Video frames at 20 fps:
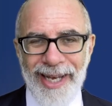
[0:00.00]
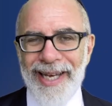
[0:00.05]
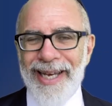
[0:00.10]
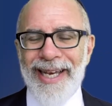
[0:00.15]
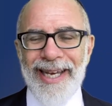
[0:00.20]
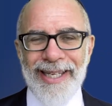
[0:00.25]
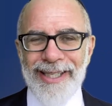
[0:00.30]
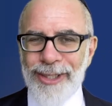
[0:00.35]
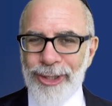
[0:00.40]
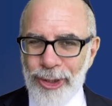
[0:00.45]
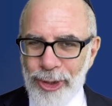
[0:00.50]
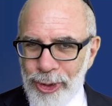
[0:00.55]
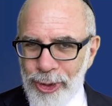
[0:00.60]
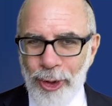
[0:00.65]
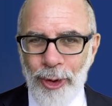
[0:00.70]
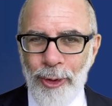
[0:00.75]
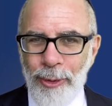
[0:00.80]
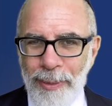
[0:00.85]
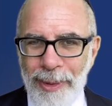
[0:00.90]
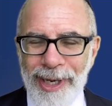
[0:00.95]
It's
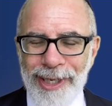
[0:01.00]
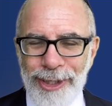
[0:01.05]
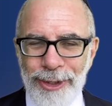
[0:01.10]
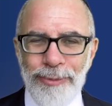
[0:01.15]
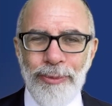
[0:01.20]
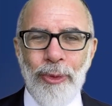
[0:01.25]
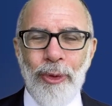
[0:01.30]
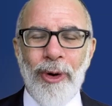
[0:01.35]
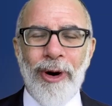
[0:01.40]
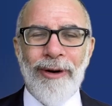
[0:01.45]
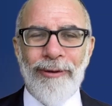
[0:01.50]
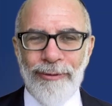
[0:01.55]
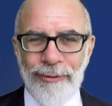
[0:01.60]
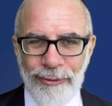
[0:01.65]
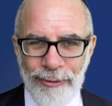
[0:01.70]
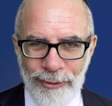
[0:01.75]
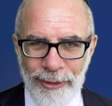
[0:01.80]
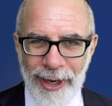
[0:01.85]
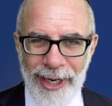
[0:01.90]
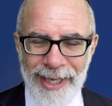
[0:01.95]
so much more
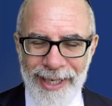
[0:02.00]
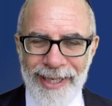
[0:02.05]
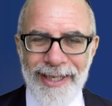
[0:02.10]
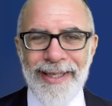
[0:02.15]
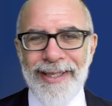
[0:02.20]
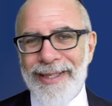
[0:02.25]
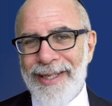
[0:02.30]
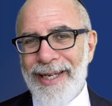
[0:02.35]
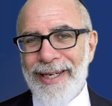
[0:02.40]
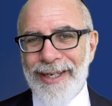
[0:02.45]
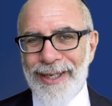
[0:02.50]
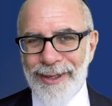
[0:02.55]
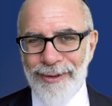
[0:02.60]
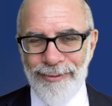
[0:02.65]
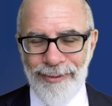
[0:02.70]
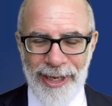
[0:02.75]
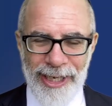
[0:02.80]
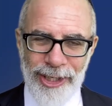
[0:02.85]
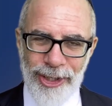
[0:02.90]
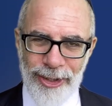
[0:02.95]
fun than
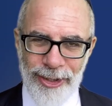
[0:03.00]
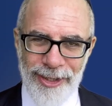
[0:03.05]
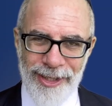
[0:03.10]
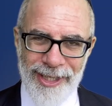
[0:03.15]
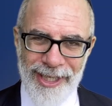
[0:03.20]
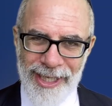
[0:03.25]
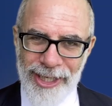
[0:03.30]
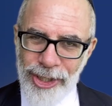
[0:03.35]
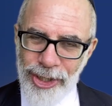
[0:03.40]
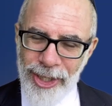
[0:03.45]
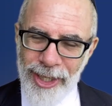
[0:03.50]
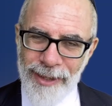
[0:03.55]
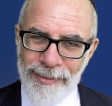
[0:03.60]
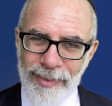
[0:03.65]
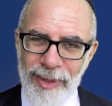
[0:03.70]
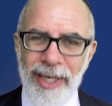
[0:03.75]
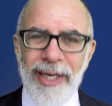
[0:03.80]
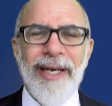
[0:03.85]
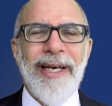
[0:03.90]
conventional teaching.